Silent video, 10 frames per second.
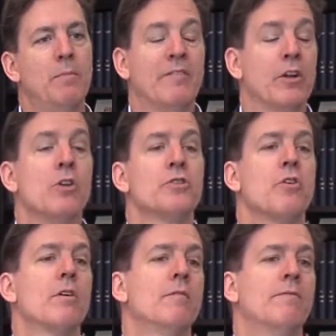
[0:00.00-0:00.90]
believe it all
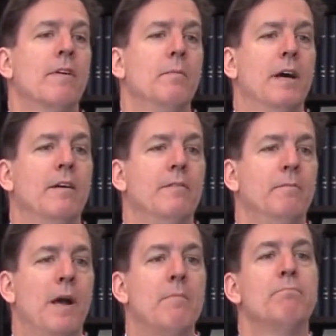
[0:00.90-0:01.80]
started from
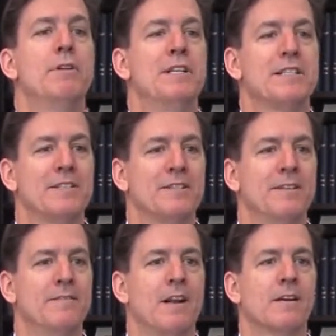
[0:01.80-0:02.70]
my
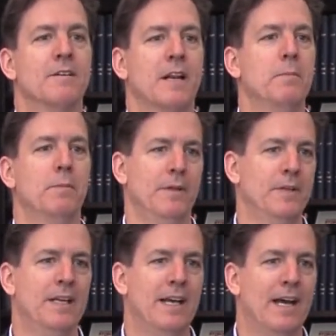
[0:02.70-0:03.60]
predecessor, Frank Rieberman,